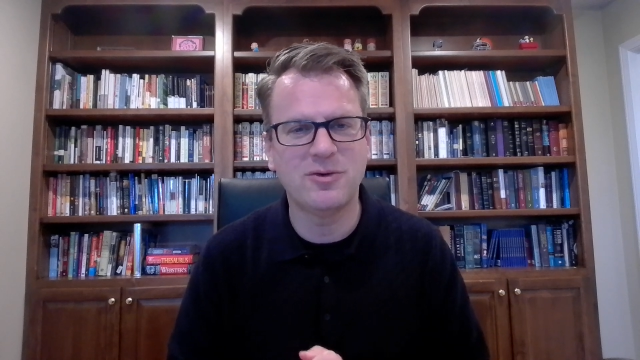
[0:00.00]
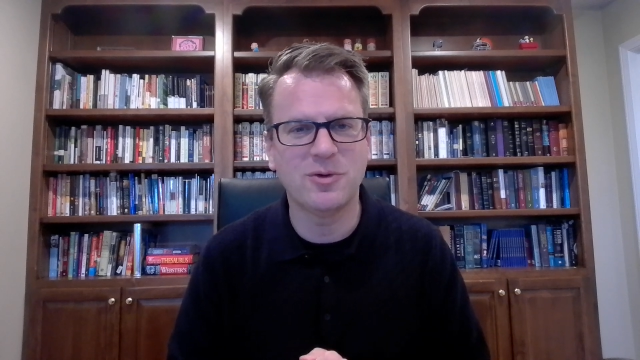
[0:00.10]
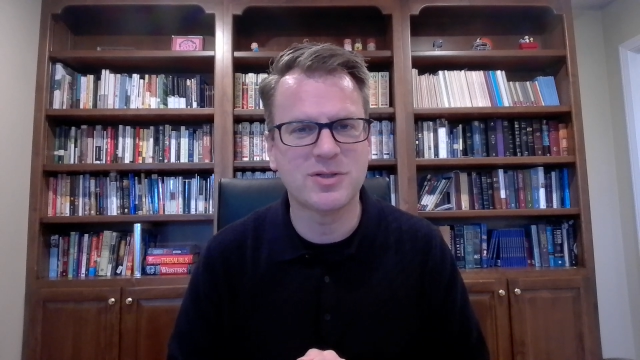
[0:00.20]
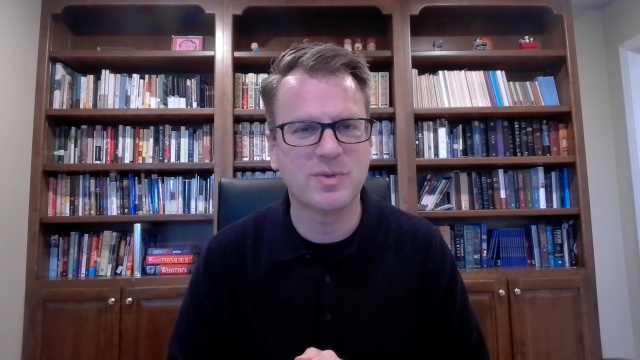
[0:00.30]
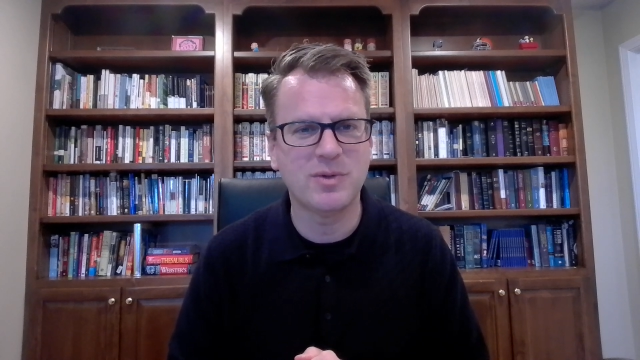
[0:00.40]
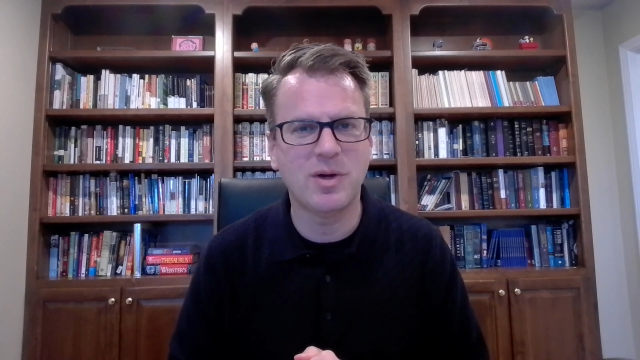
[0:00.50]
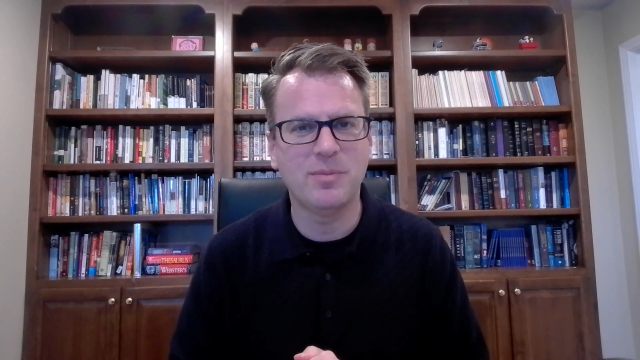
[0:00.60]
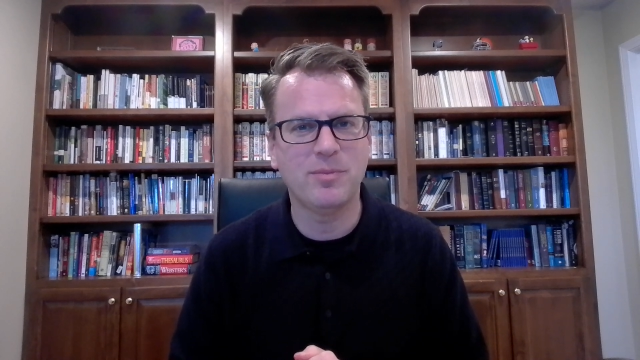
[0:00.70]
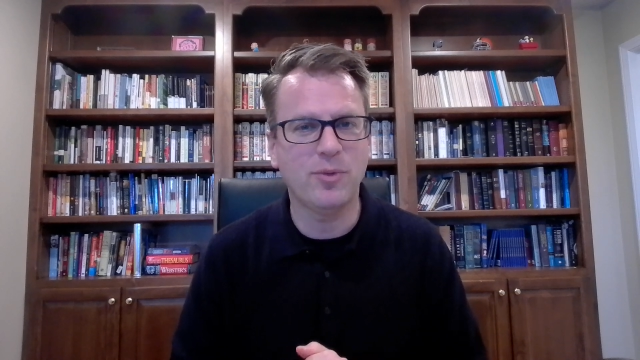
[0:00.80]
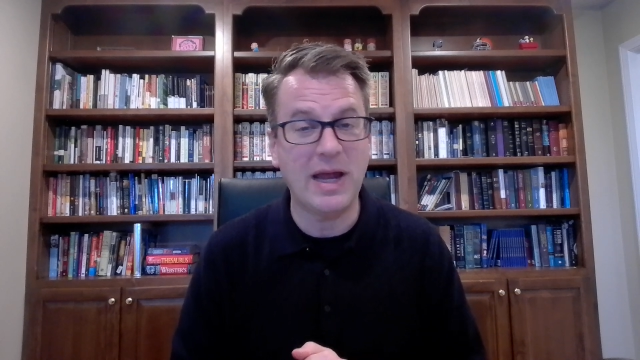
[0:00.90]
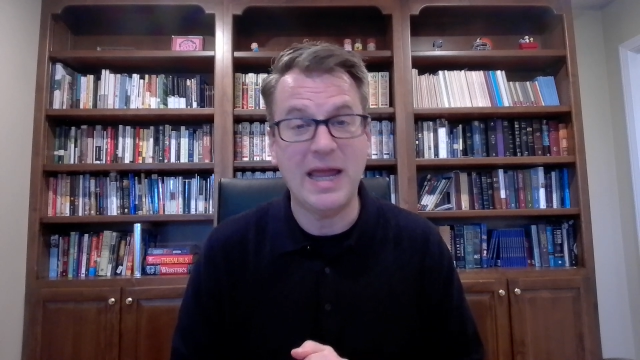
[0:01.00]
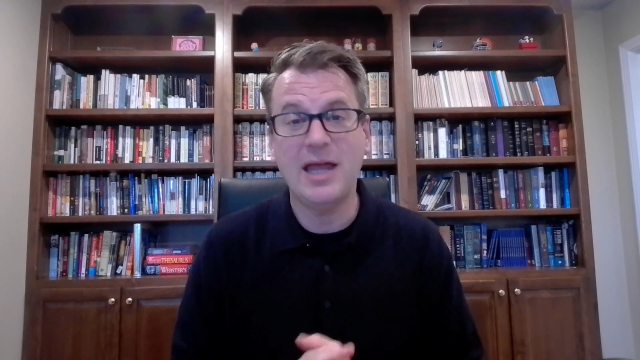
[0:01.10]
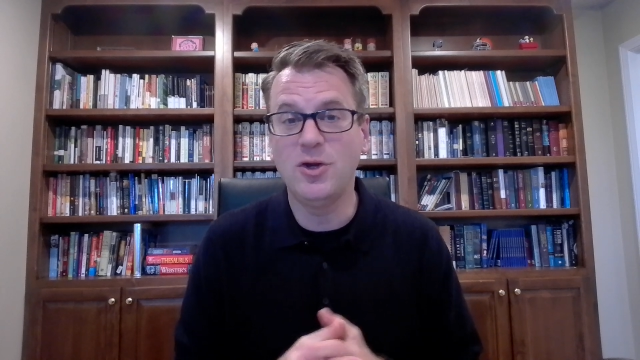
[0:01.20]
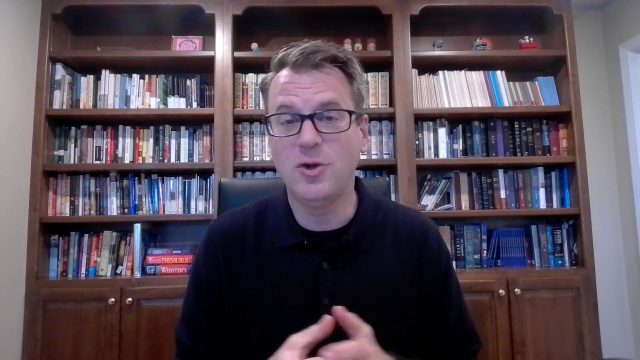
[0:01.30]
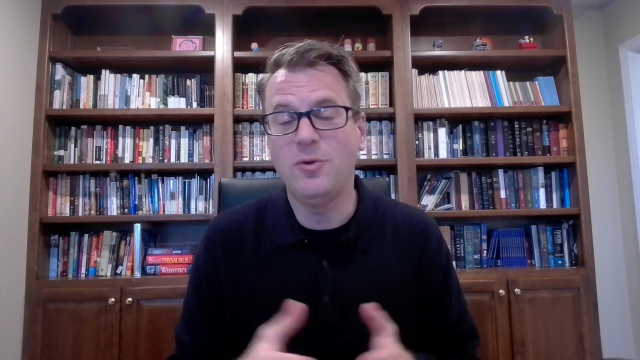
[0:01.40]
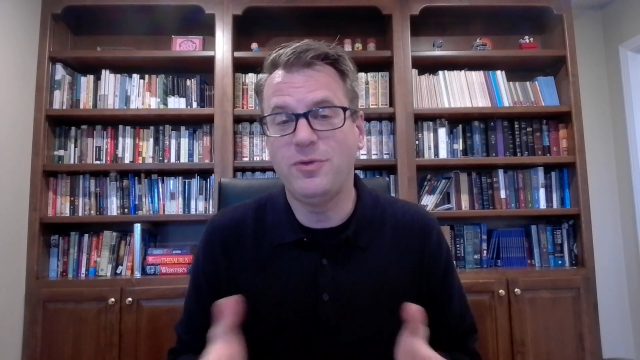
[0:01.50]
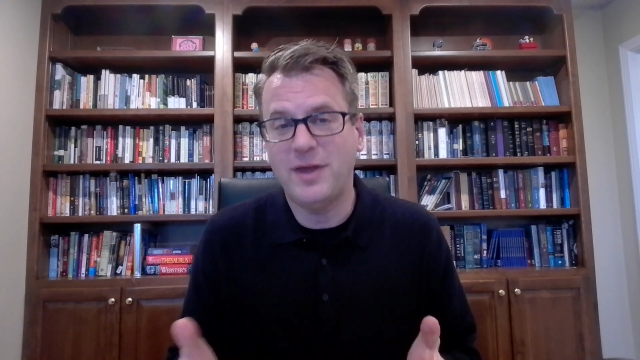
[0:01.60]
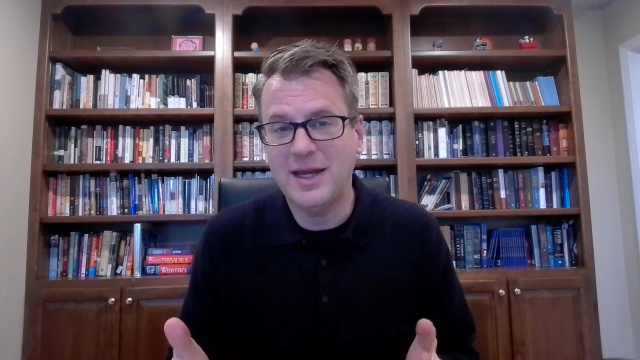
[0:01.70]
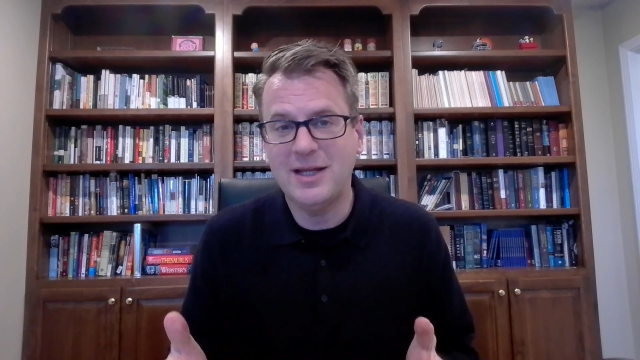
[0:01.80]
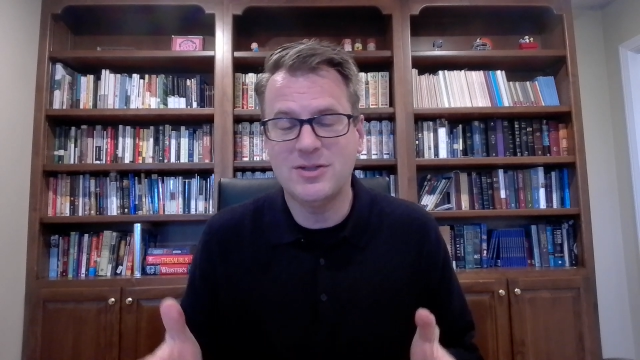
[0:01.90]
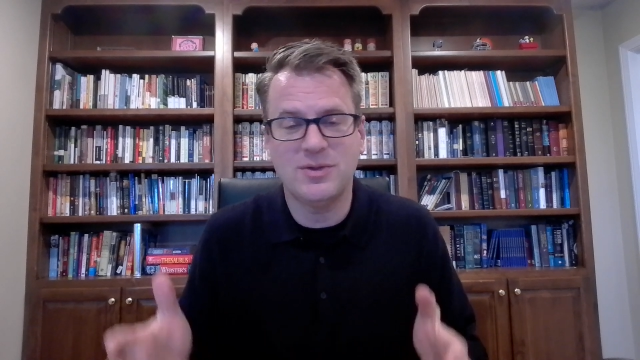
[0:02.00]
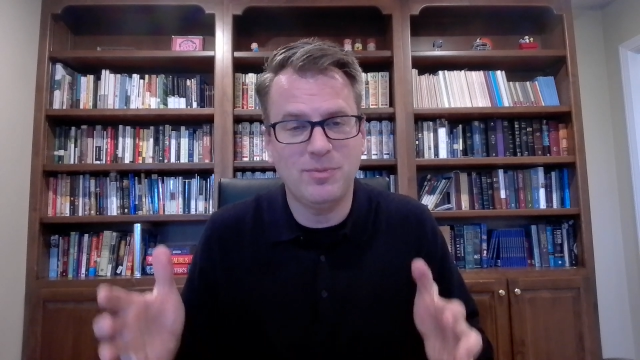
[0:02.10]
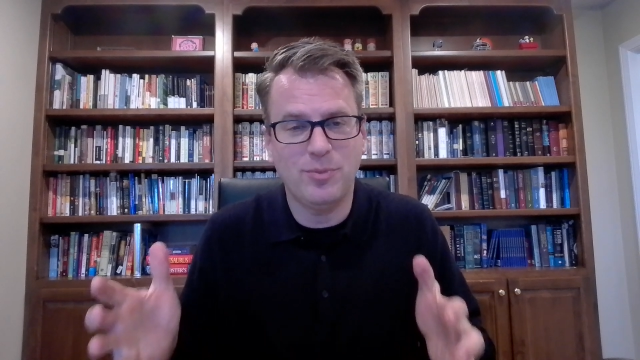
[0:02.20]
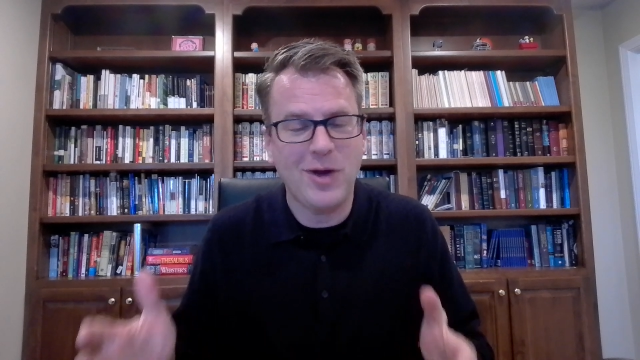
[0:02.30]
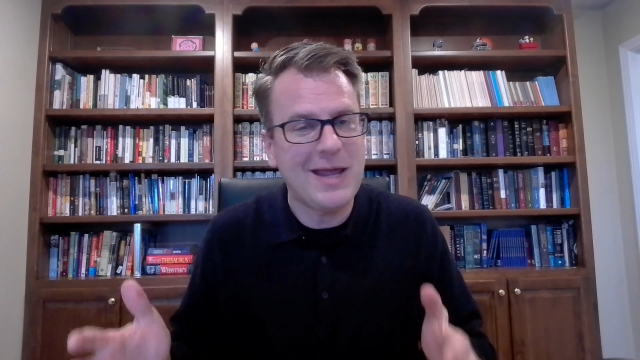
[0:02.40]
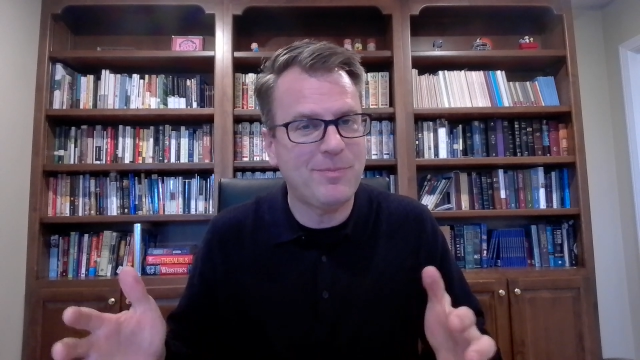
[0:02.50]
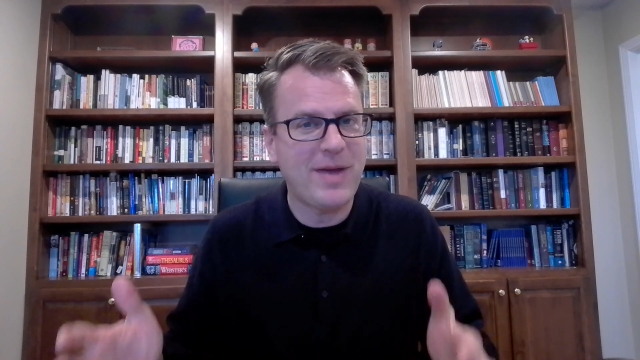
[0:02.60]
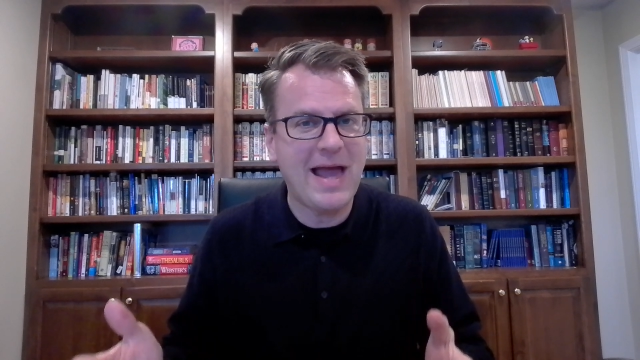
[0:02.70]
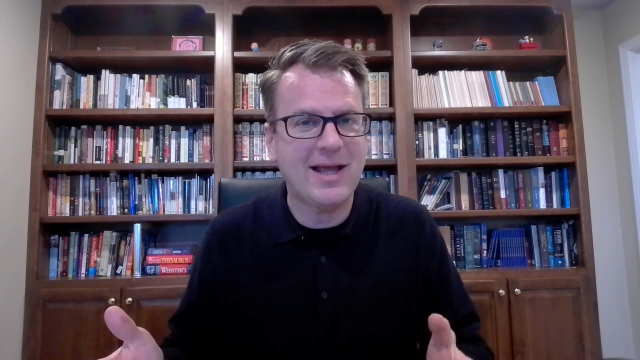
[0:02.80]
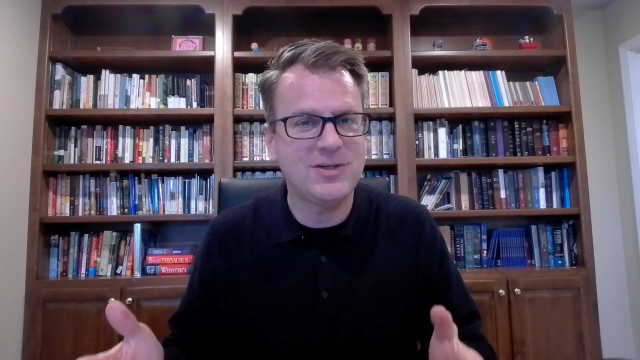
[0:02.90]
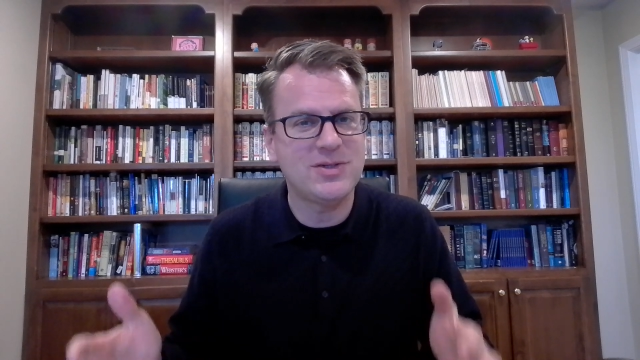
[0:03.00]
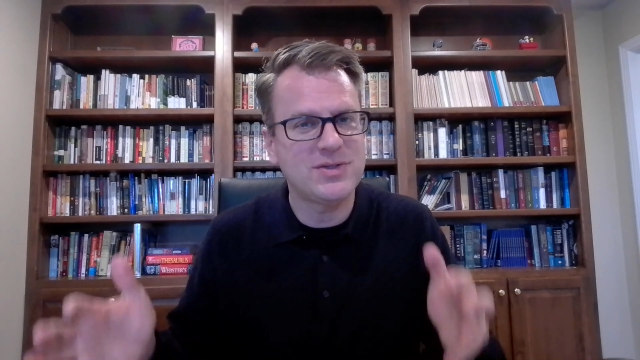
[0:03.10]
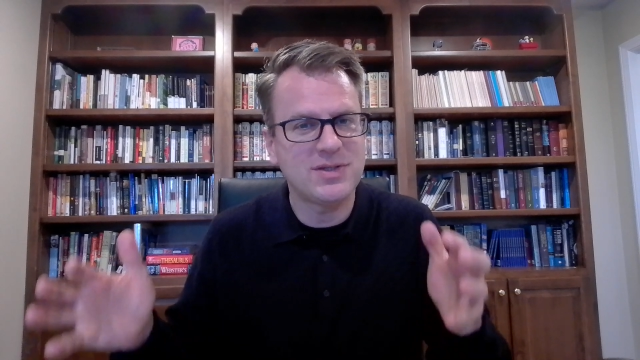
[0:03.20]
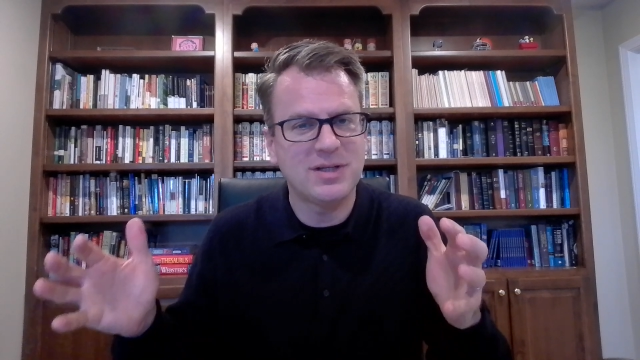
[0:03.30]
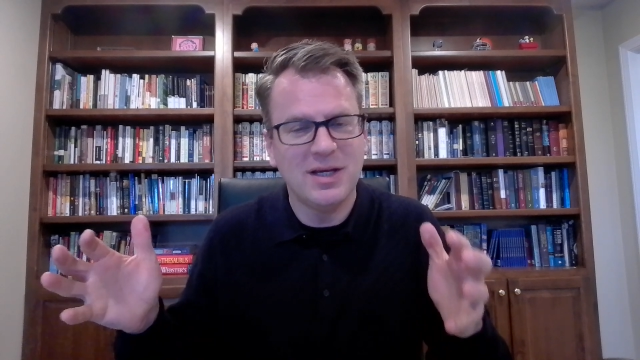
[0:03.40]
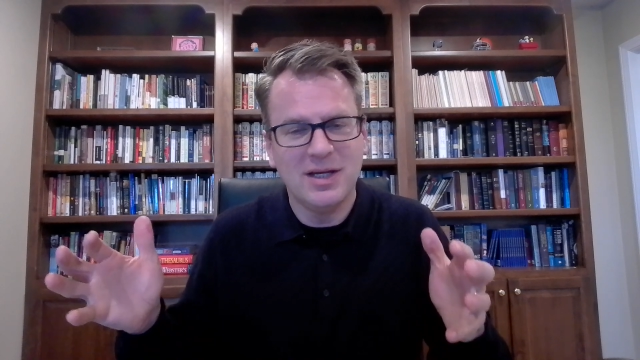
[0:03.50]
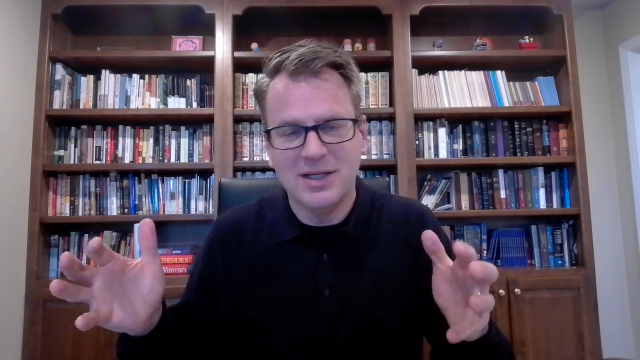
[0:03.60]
Of course, we want brand new things and bright packages and,